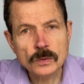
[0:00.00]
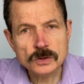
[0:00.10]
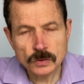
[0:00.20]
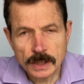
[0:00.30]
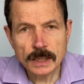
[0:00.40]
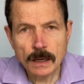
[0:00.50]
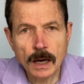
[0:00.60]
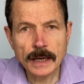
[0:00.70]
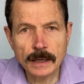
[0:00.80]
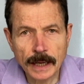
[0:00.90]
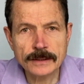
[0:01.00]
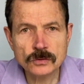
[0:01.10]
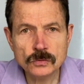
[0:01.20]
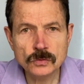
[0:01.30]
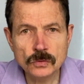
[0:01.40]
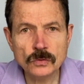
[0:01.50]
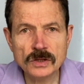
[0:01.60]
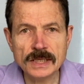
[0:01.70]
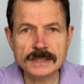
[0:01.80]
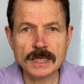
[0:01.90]
Judy and I like to do
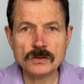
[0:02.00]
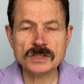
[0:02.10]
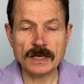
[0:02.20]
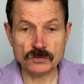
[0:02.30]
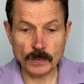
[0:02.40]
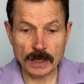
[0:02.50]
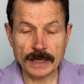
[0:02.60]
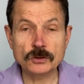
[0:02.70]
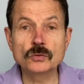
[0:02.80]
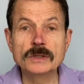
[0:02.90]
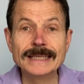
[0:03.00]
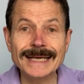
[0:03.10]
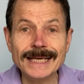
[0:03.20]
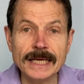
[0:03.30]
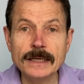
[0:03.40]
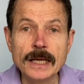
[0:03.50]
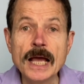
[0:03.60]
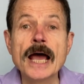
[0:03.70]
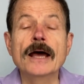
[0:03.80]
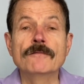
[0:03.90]
things ourselves. We like to dig in
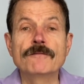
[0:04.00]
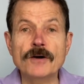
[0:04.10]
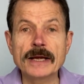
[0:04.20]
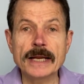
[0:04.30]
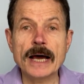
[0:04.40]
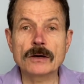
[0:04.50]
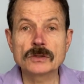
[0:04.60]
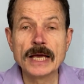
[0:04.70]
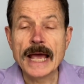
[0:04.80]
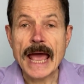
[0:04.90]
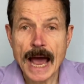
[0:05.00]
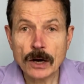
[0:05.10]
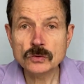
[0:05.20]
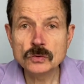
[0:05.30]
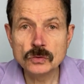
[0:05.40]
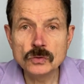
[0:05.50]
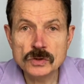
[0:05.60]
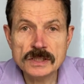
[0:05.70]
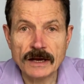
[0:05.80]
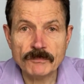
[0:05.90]
and find out how to do
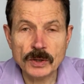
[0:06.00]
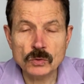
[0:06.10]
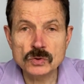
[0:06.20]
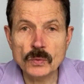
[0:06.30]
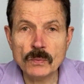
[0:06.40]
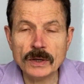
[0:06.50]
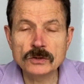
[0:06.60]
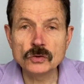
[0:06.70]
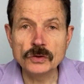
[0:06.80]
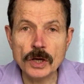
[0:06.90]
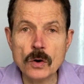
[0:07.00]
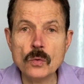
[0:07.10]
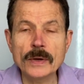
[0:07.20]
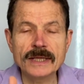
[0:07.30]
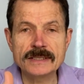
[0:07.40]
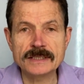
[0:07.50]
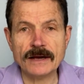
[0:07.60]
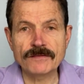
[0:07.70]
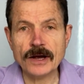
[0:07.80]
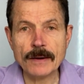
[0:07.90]
stuff, because we want to know where the
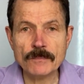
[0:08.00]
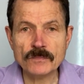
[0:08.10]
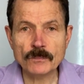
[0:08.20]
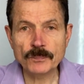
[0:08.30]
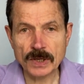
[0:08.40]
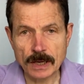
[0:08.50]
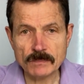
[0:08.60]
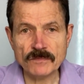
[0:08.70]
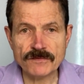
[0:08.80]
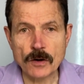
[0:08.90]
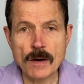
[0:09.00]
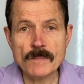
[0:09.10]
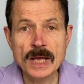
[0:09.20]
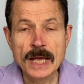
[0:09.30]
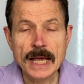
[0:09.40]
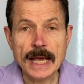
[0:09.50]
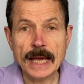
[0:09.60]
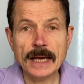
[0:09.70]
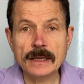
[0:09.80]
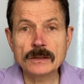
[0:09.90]
stuff come from,
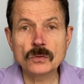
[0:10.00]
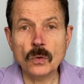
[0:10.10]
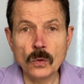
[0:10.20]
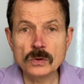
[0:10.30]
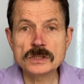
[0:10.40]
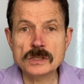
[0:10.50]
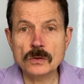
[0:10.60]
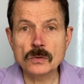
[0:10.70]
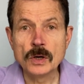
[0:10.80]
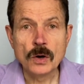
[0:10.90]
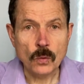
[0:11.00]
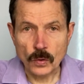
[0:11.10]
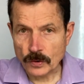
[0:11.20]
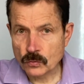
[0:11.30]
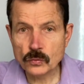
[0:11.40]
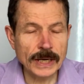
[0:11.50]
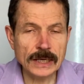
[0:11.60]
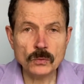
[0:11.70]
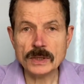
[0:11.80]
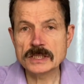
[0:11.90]
and also really
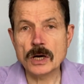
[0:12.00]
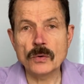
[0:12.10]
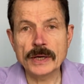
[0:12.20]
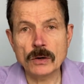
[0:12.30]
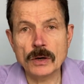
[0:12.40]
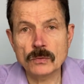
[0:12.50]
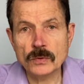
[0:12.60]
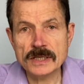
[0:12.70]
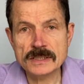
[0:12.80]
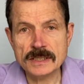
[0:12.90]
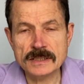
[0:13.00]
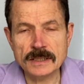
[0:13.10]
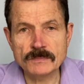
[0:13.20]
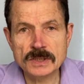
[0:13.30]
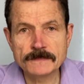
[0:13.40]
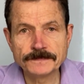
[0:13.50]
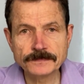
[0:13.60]
what's going on with the systems.